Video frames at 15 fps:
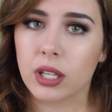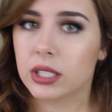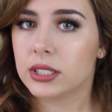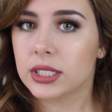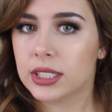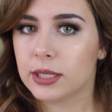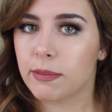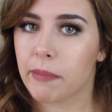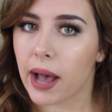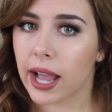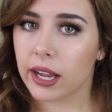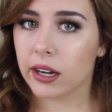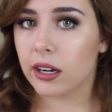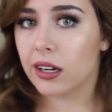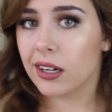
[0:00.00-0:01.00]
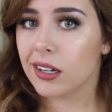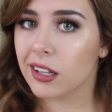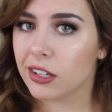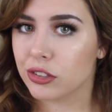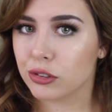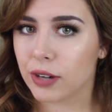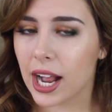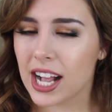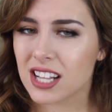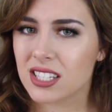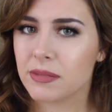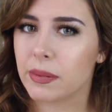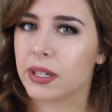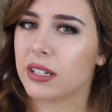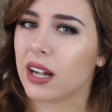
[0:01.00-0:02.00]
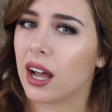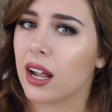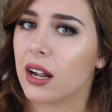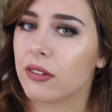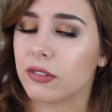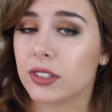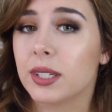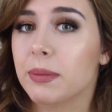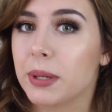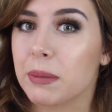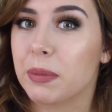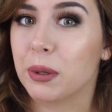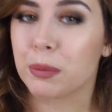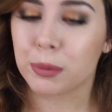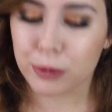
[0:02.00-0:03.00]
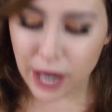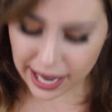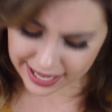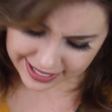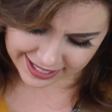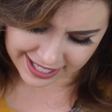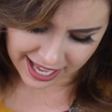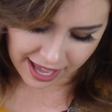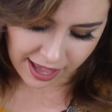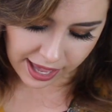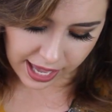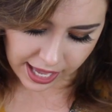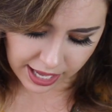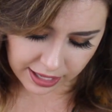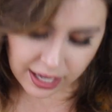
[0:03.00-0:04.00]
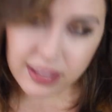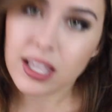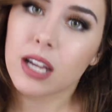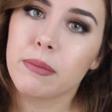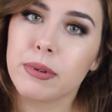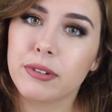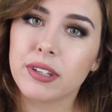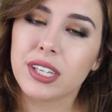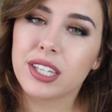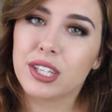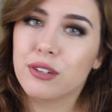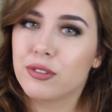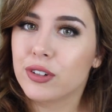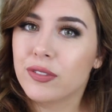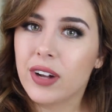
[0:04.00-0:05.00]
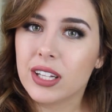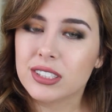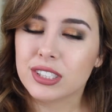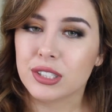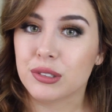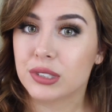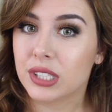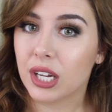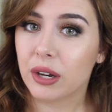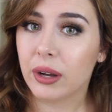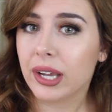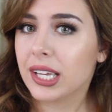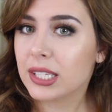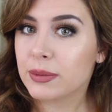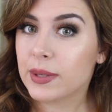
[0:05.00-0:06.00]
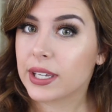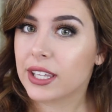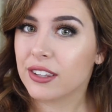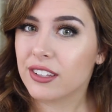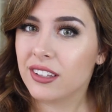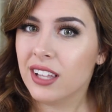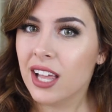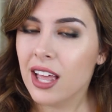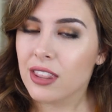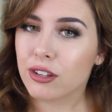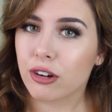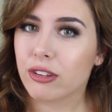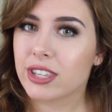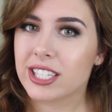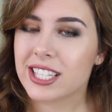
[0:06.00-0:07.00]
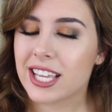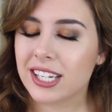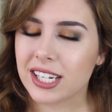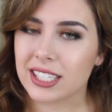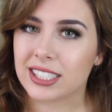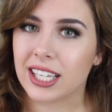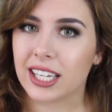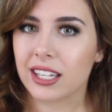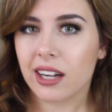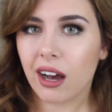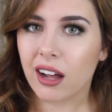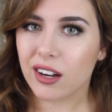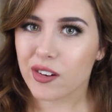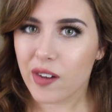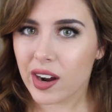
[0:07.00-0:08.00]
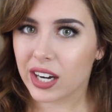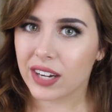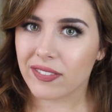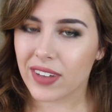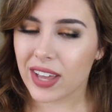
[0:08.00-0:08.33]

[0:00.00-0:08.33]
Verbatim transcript: inspired dress, but not a Free People price, and I thought it'd be really cute for fall too, so I guess we can throw this in as like an honorary